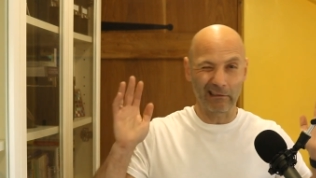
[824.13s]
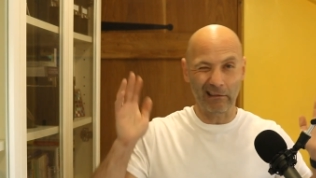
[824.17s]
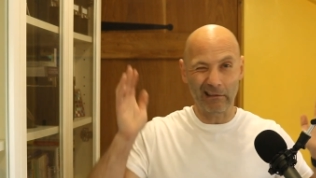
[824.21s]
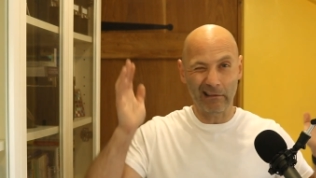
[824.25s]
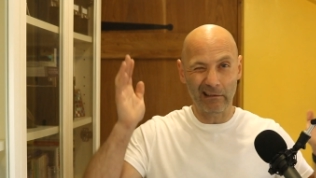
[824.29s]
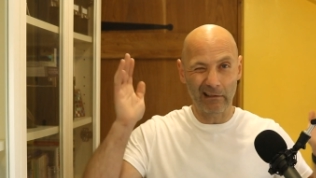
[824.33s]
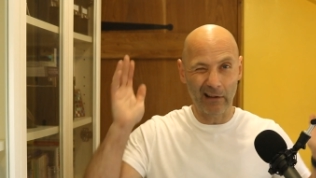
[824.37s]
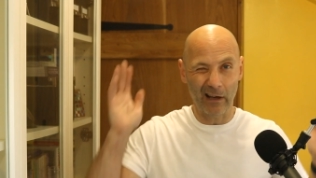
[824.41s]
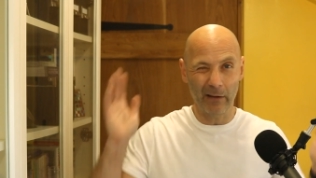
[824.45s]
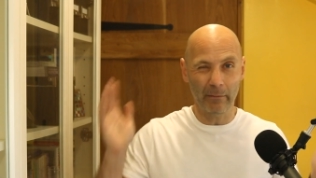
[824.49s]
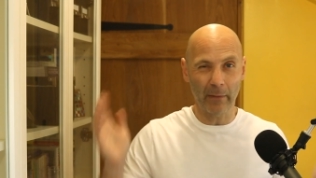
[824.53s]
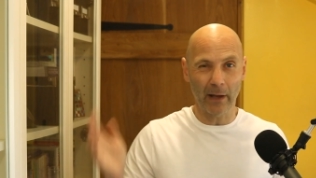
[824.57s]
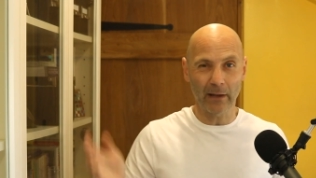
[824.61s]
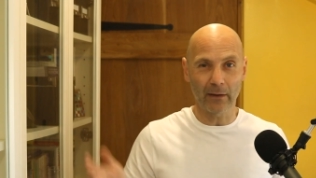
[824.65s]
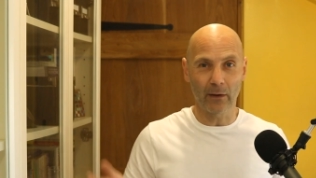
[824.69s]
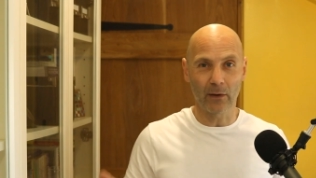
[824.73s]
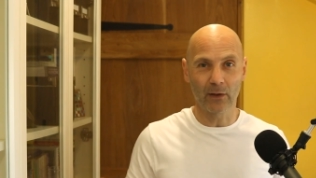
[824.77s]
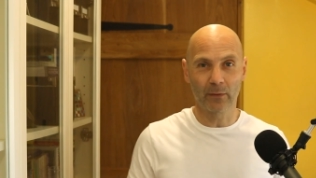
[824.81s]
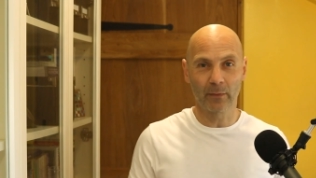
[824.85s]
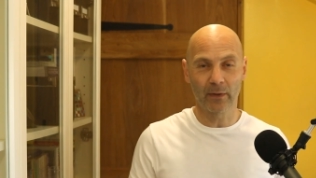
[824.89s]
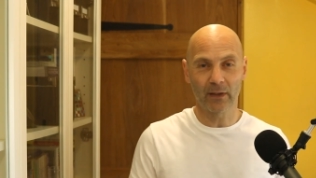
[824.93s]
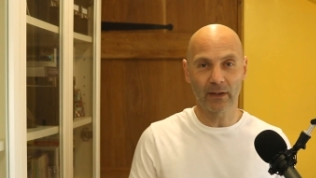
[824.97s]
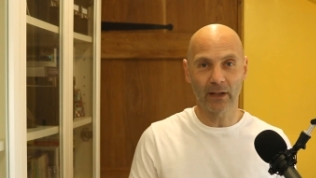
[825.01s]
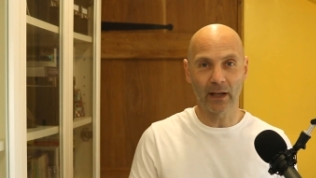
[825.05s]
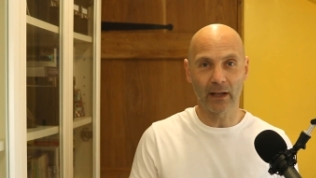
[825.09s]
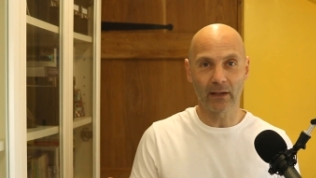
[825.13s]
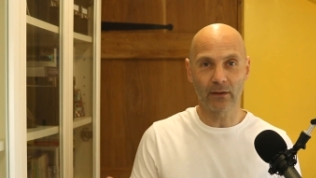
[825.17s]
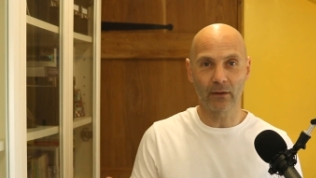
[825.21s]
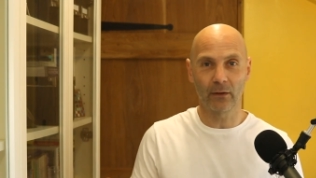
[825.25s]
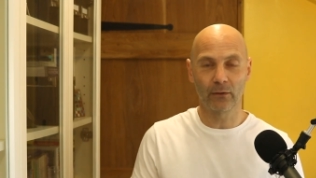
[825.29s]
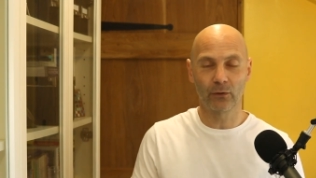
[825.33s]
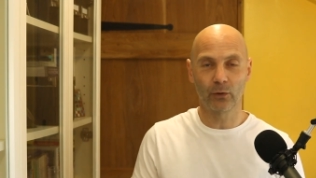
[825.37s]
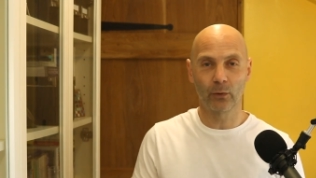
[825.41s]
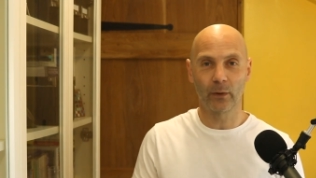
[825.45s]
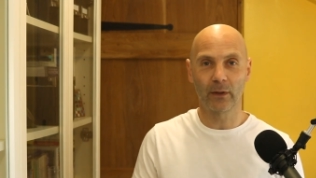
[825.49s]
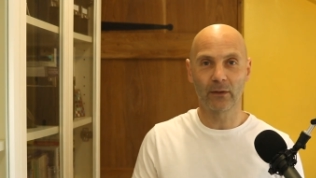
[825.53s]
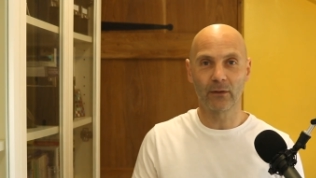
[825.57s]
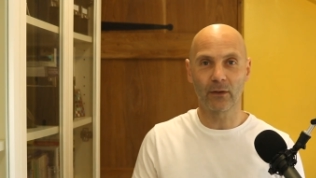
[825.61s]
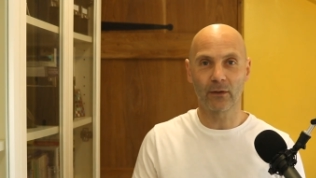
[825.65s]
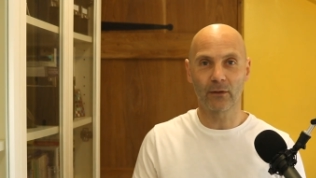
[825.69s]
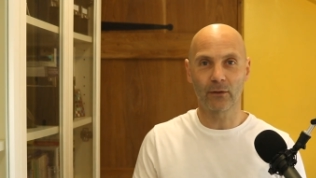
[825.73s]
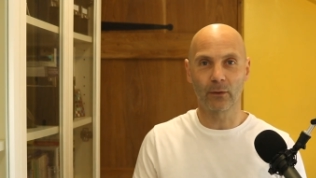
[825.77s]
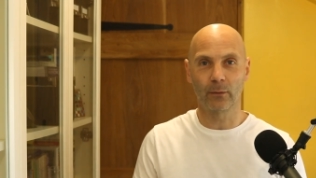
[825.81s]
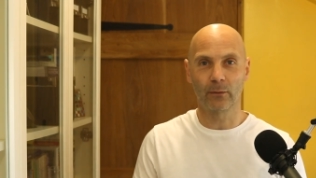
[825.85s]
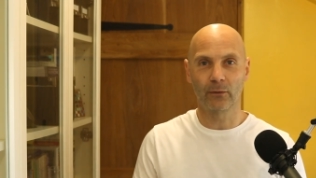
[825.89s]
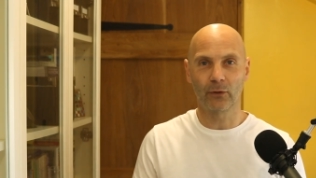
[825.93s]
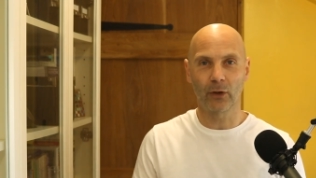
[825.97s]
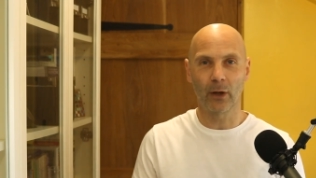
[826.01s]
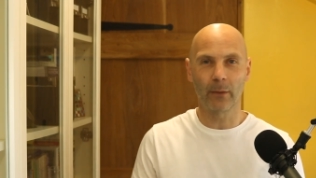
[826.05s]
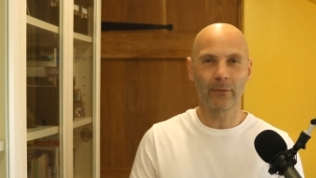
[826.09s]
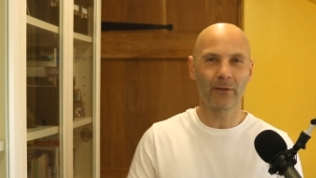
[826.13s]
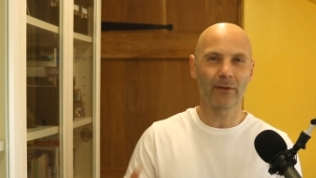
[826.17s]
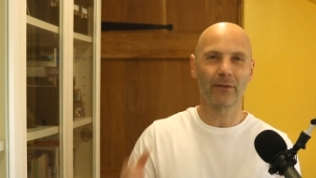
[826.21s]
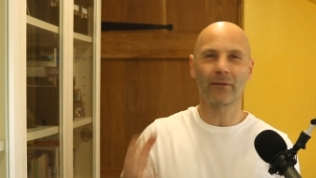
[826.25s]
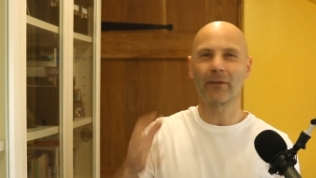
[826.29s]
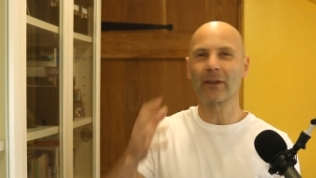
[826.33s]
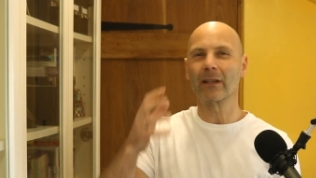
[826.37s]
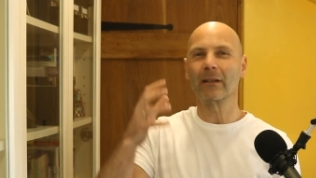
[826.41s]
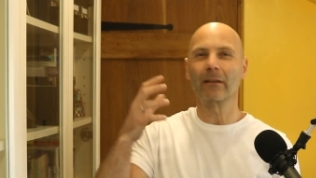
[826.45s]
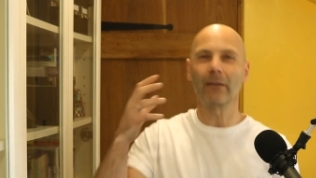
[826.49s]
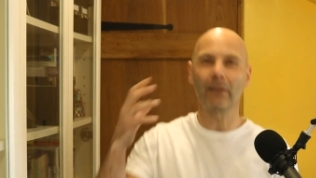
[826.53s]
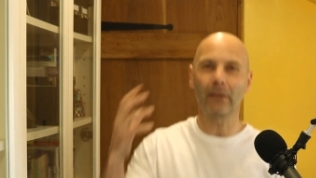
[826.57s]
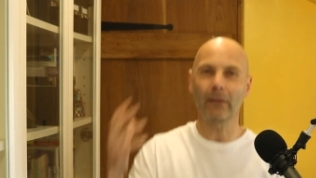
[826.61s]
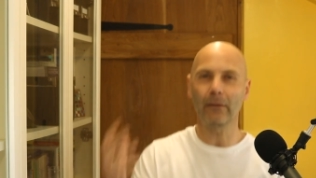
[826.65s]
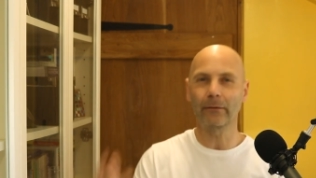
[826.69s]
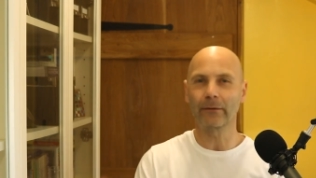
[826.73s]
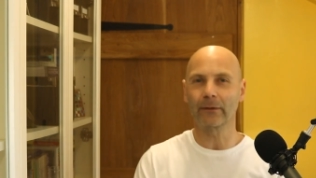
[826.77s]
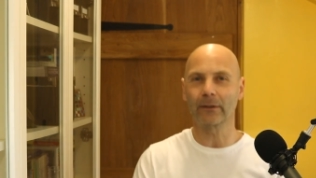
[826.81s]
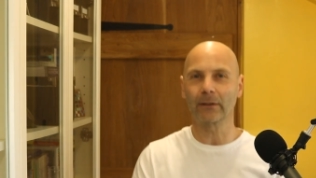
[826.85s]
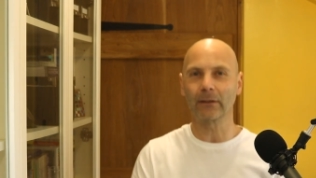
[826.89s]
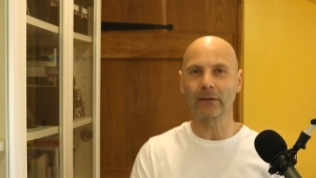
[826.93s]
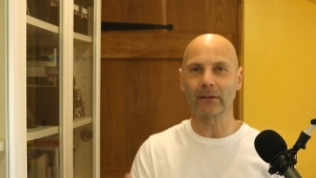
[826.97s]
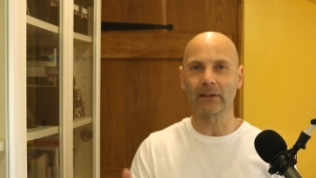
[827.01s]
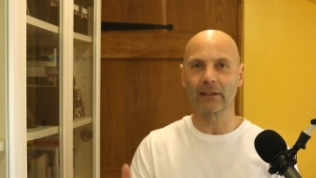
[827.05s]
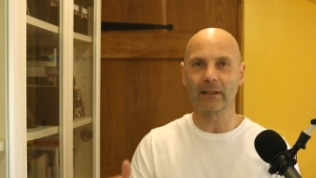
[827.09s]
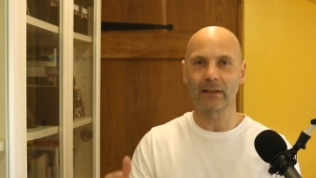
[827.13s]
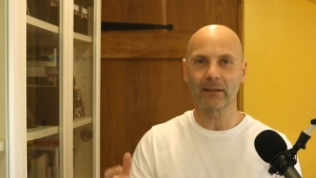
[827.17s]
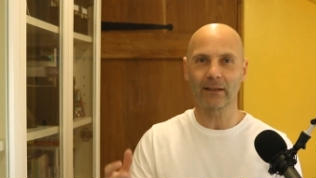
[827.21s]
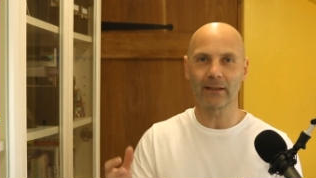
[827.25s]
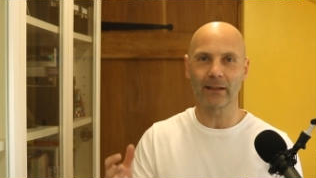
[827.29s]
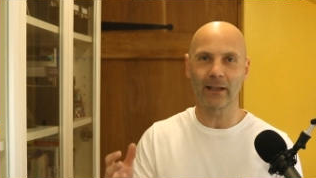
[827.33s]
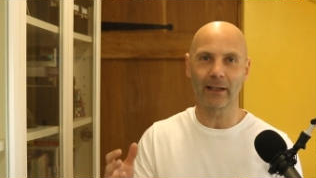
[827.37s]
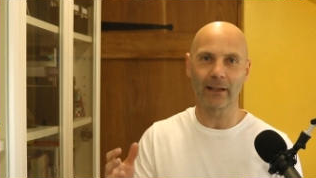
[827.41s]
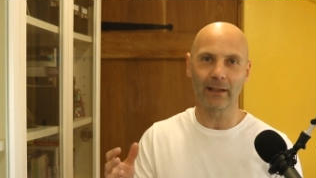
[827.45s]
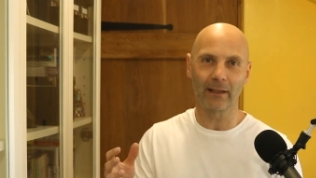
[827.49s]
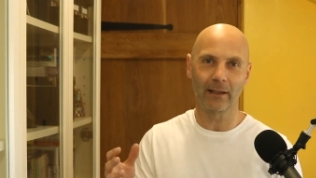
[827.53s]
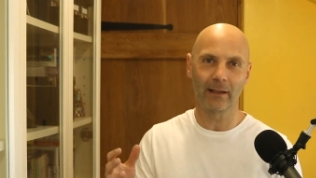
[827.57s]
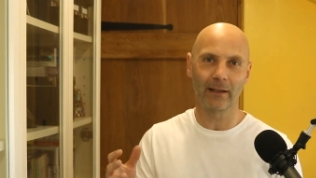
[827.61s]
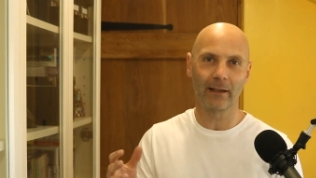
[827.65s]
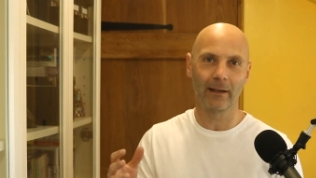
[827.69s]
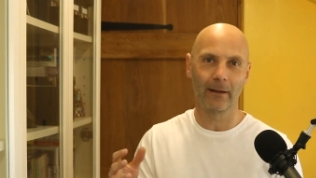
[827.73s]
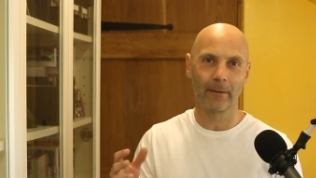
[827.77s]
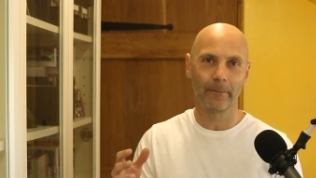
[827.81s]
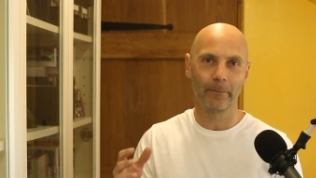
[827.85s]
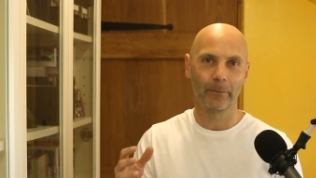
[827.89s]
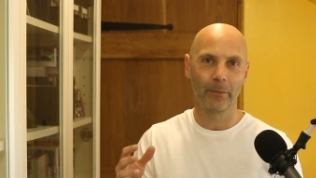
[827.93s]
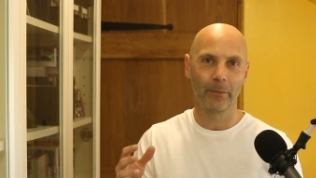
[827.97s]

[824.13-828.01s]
Oh, I make those mistakes on Twitter sometimes and think, oh, for goodness sake.